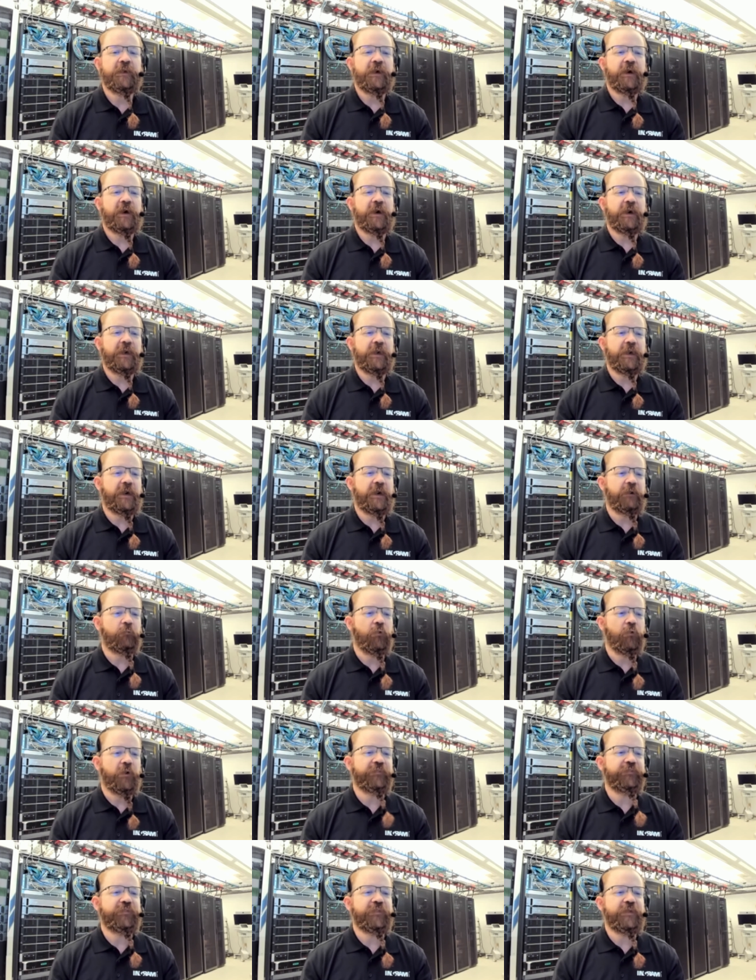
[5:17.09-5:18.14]
I
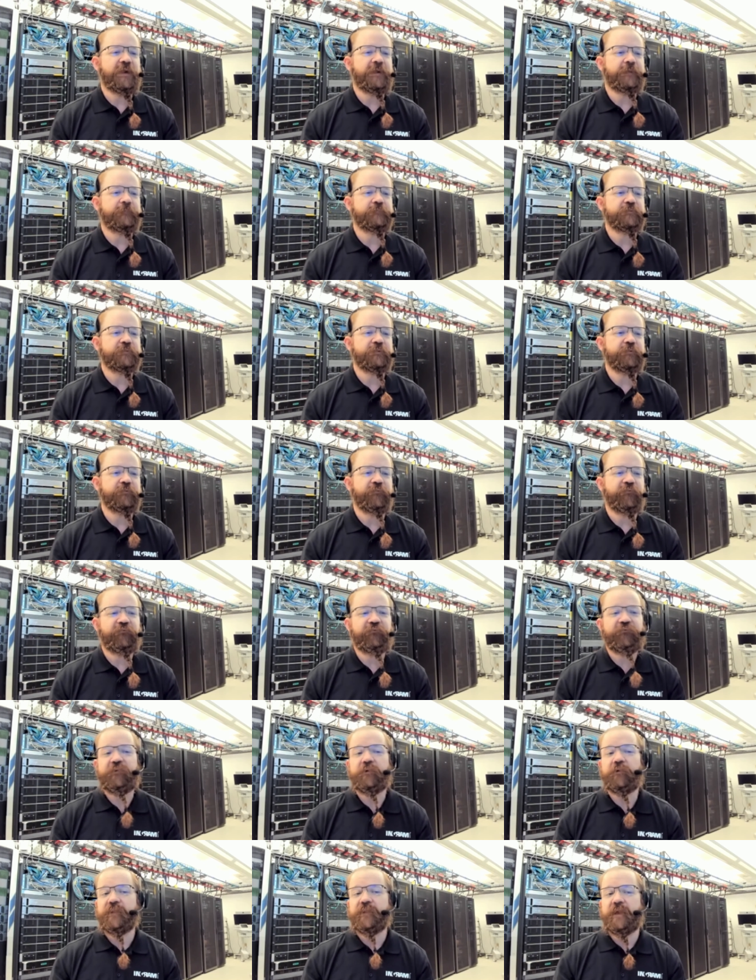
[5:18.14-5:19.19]
want them to
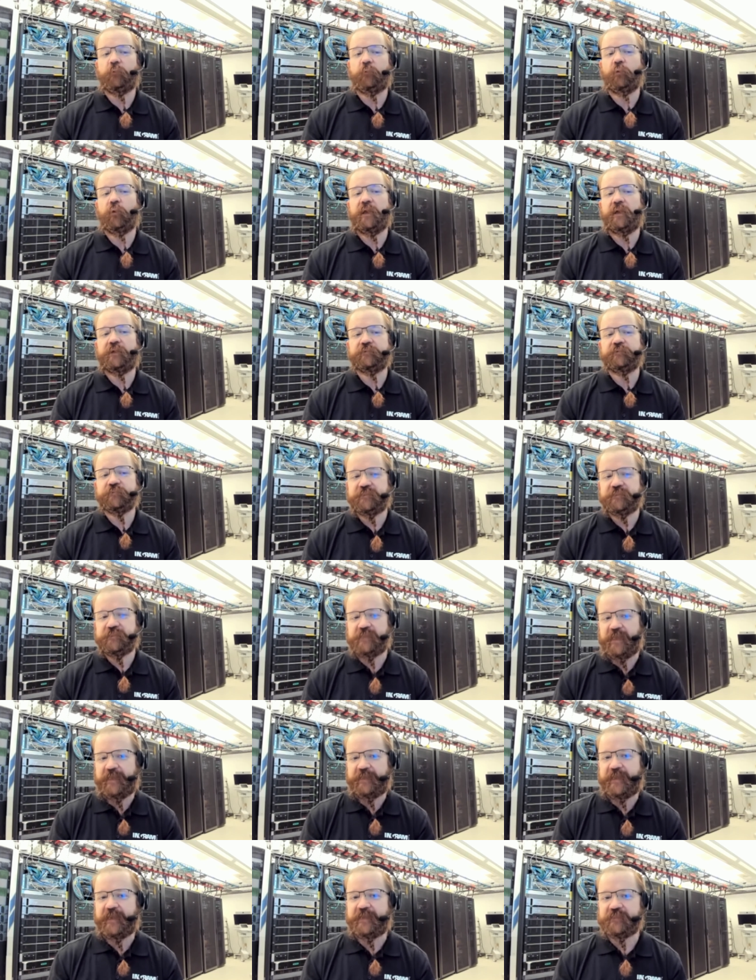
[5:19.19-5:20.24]
feel that we
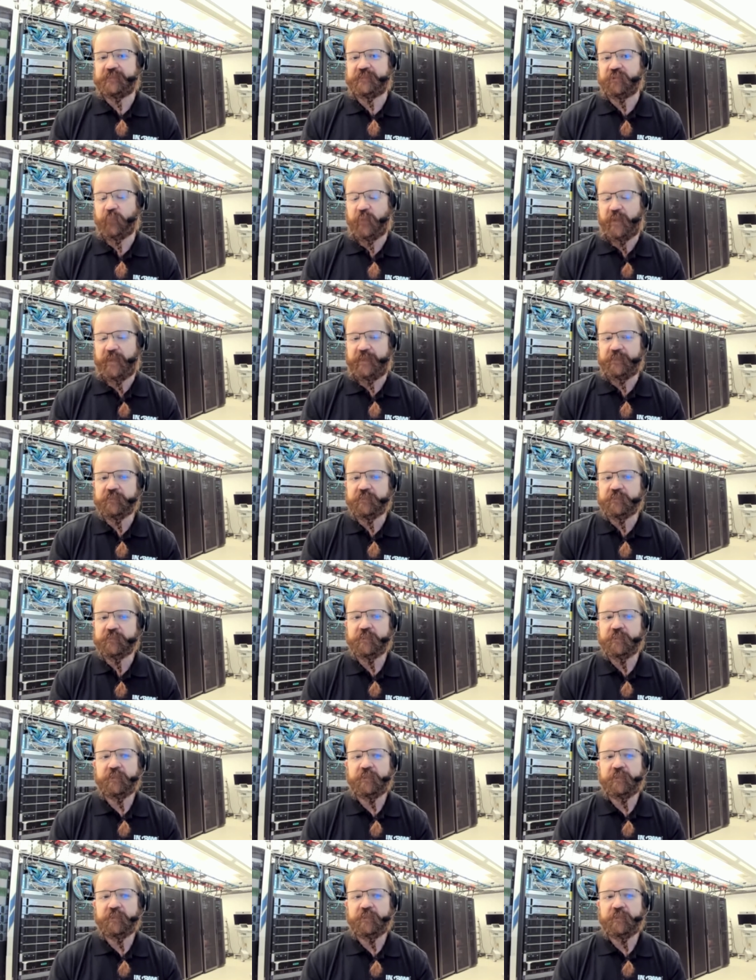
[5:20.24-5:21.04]
understand that space,